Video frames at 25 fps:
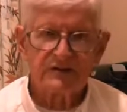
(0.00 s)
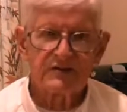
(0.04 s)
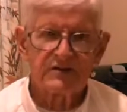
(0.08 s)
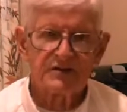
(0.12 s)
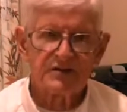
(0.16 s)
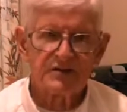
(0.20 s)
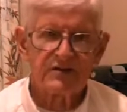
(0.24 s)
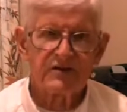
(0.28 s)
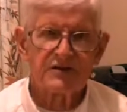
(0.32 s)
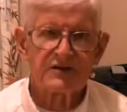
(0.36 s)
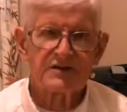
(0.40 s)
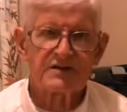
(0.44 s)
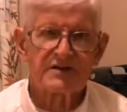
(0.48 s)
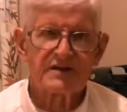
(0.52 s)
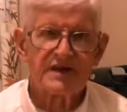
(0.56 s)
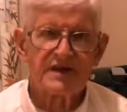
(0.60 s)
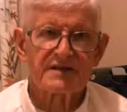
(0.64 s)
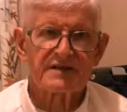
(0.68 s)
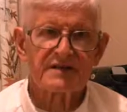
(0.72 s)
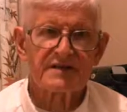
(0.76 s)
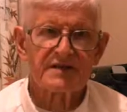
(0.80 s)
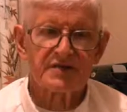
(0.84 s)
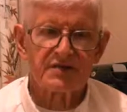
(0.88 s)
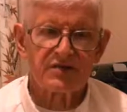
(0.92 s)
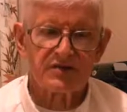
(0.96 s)
Sure, it's
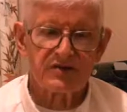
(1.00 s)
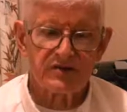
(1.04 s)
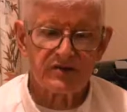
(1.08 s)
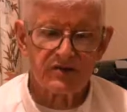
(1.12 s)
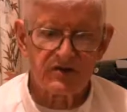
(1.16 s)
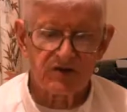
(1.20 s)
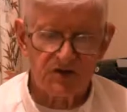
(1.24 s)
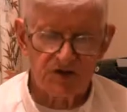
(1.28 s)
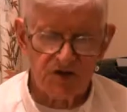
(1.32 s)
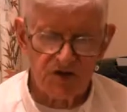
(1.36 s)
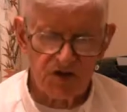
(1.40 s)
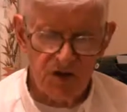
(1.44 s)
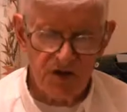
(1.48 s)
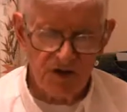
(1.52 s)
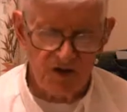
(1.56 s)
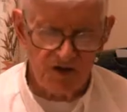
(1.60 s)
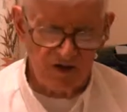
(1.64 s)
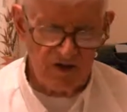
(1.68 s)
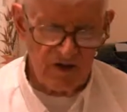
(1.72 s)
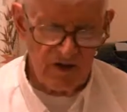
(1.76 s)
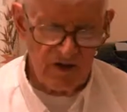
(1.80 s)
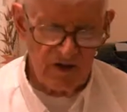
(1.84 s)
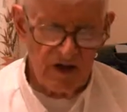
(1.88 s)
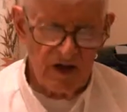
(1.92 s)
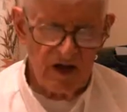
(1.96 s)
nice to
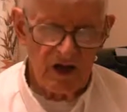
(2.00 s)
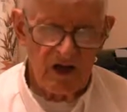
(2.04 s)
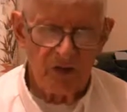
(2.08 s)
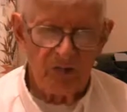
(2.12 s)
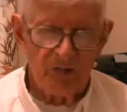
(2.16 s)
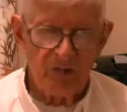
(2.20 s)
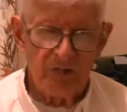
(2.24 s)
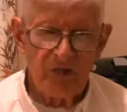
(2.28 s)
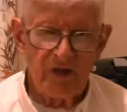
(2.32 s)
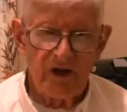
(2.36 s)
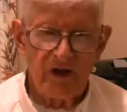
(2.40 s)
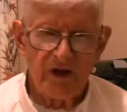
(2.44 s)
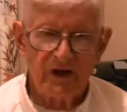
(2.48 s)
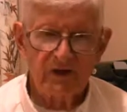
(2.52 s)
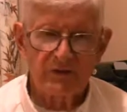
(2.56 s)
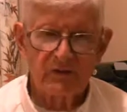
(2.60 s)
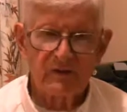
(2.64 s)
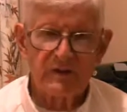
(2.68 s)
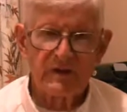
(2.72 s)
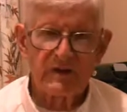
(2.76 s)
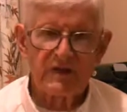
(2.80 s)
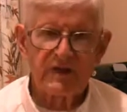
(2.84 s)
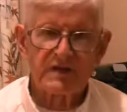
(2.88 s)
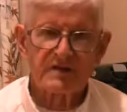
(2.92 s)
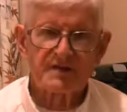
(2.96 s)
share, and it
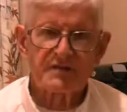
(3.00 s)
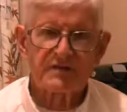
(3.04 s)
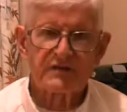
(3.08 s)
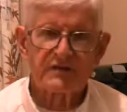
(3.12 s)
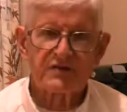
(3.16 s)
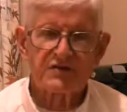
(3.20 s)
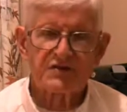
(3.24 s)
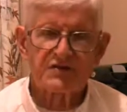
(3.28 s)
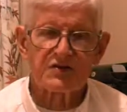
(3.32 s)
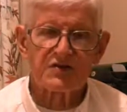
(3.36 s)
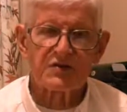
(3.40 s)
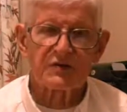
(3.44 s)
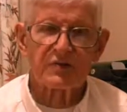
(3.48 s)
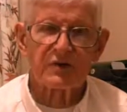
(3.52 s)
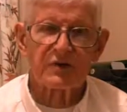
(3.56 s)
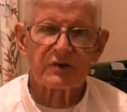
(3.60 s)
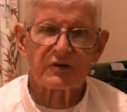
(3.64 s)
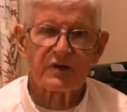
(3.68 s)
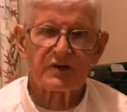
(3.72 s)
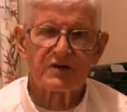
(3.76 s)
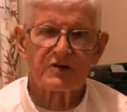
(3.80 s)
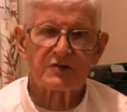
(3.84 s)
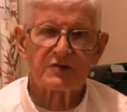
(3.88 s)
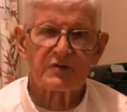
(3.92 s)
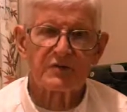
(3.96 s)
would be nice if the super
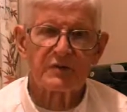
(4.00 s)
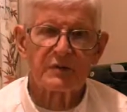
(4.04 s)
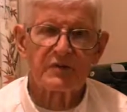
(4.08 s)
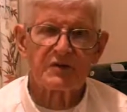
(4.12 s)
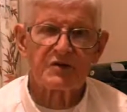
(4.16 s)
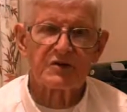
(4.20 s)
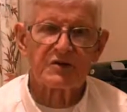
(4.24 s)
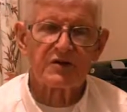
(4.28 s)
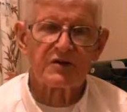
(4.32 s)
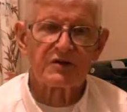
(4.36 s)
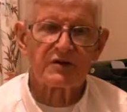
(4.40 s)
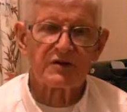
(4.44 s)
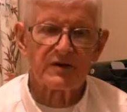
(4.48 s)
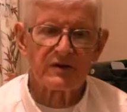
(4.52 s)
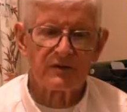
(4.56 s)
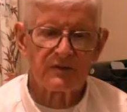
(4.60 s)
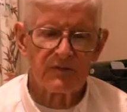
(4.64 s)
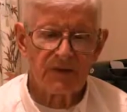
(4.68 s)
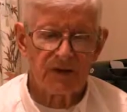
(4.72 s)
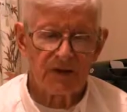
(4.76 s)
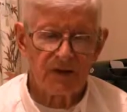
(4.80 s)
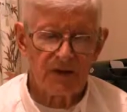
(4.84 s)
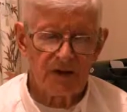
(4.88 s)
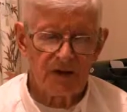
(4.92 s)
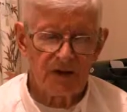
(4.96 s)
rich would be sharing
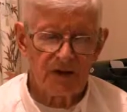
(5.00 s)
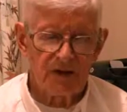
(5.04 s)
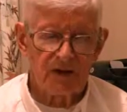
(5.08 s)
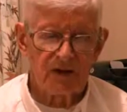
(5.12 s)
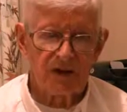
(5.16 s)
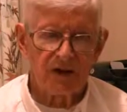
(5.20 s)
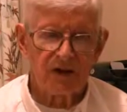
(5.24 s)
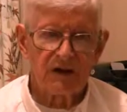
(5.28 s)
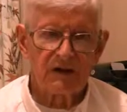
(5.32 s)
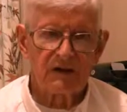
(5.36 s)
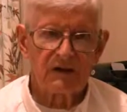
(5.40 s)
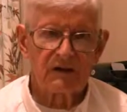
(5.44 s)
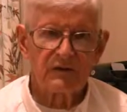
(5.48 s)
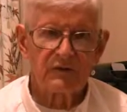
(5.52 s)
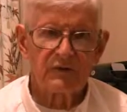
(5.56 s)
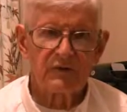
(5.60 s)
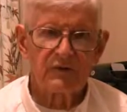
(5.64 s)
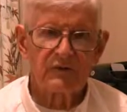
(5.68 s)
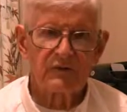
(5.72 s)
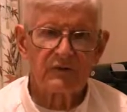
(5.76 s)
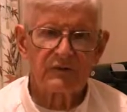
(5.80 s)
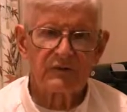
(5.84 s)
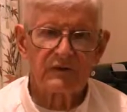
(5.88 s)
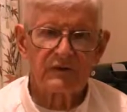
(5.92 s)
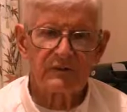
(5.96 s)

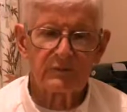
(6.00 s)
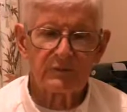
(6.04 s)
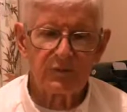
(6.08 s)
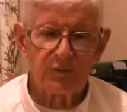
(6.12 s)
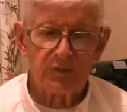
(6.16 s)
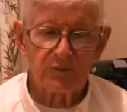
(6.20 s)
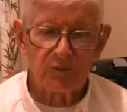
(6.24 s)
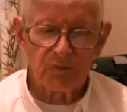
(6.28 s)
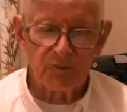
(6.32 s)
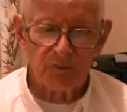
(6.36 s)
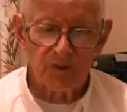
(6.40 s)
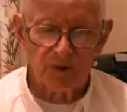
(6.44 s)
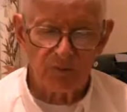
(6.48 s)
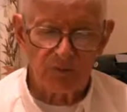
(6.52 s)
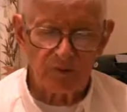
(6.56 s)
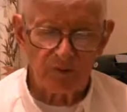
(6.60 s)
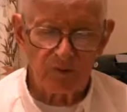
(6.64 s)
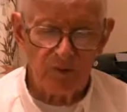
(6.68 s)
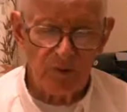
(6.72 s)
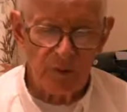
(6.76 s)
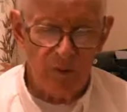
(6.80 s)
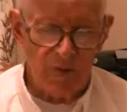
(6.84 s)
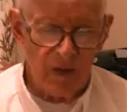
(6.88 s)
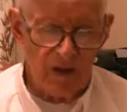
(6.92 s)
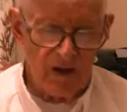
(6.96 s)
with the poor
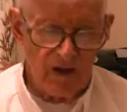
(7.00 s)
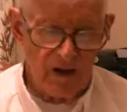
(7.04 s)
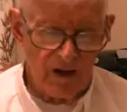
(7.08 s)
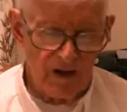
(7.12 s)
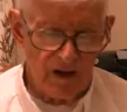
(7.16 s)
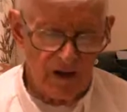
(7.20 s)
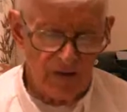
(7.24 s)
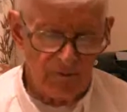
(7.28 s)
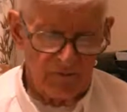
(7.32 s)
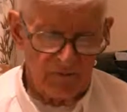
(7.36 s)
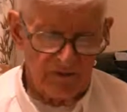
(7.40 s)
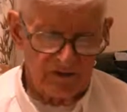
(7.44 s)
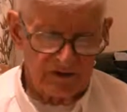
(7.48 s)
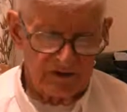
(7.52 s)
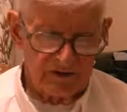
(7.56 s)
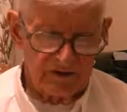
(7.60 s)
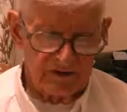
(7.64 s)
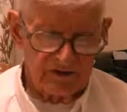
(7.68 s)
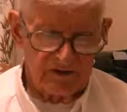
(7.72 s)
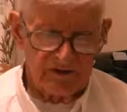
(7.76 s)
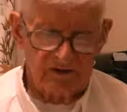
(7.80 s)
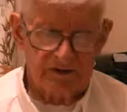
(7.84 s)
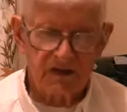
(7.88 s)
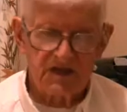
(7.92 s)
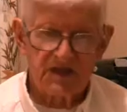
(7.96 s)
people. But
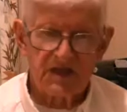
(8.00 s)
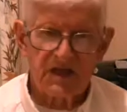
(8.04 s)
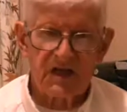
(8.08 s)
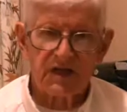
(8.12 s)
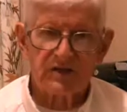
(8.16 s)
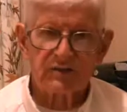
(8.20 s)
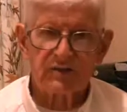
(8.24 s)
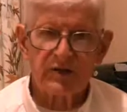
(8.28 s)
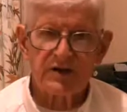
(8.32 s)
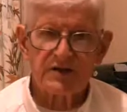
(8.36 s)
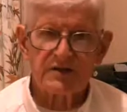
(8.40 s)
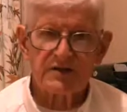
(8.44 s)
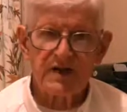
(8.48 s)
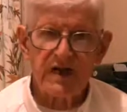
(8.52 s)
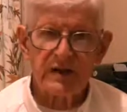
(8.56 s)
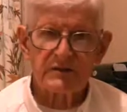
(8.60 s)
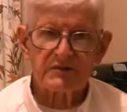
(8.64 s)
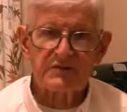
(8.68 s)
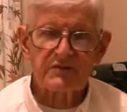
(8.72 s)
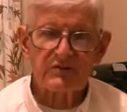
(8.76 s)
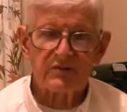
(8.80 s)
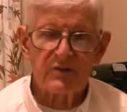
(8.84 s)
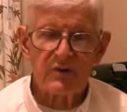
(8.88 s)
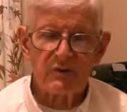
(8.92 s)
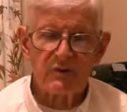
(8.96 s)
to take away
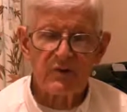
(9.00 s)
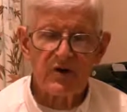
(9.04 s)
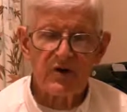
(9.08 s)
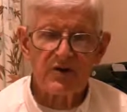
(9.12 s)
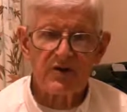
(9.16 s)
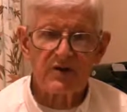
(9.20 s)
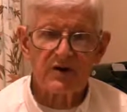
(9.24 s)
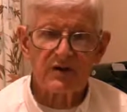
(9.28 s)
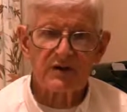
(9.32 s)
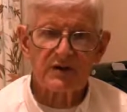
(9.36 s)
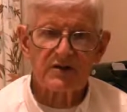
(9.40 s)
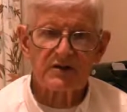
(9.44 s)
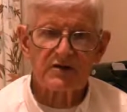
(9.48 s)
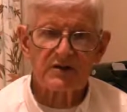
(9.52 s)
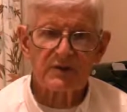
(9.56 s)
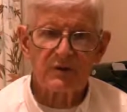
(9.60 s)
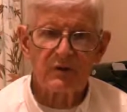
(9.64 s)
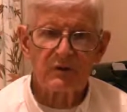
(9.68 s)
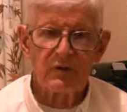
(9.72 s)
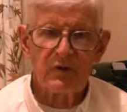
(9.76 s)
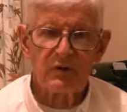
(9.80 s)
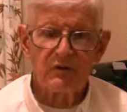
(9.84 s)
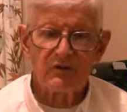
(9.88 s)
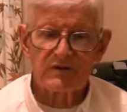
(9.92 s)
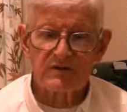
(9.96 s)
jobs from America and
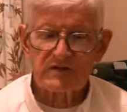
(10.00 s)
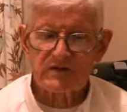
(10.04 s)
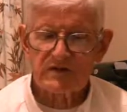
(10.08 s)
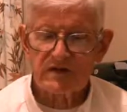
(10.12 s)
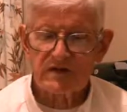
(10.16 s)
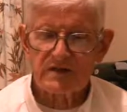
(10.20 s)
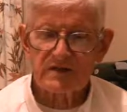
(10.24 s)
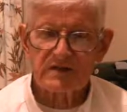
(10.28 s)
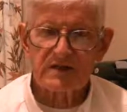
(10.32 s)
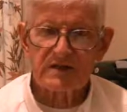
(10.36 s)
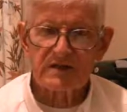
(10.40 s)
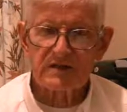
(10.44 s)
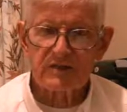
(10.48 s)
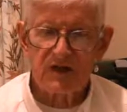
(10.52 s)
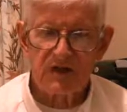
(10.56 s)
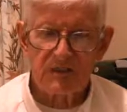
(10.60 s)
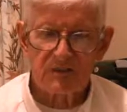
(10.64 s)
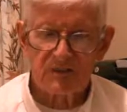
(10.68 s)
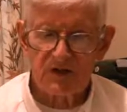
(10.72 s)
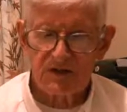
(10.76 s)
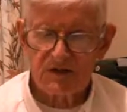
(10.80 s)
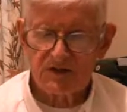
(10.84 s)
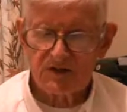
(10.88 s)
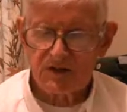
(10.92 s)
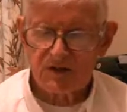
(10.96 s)
ship them overseas doesn't
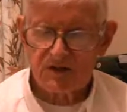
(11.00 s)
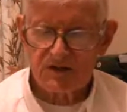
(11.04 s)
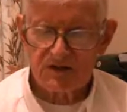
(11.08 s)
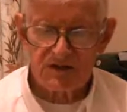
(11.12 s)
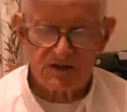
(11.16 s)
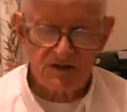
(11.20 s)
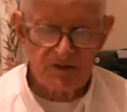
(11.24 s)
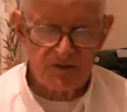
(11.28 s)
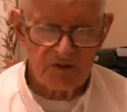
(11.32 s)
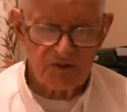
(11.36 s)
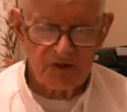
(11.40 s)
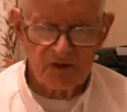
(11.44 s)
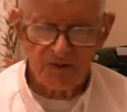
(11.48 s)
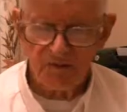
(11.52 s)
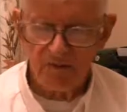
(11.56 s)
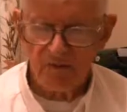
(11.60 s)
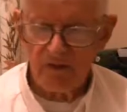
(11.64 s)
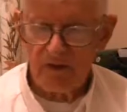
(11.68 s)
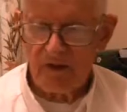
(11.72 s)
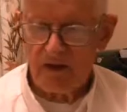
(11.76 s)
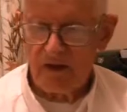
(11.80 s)
make much sense to me.